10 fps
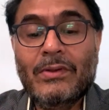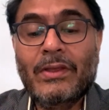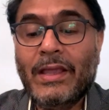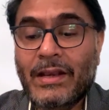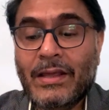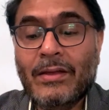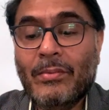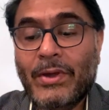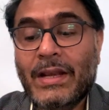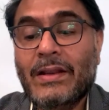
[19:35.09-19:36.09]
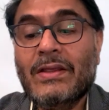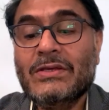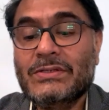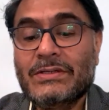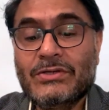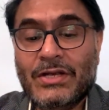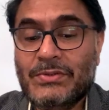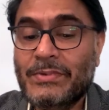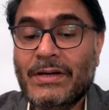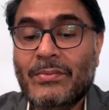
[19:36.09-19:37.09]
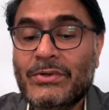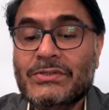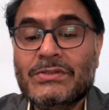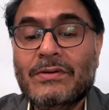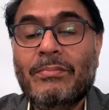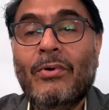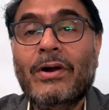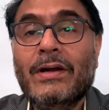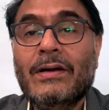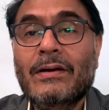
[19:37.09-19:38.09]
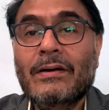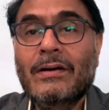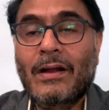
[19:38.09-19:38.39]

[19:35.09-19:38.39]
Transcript: in a very recent judgment which is reported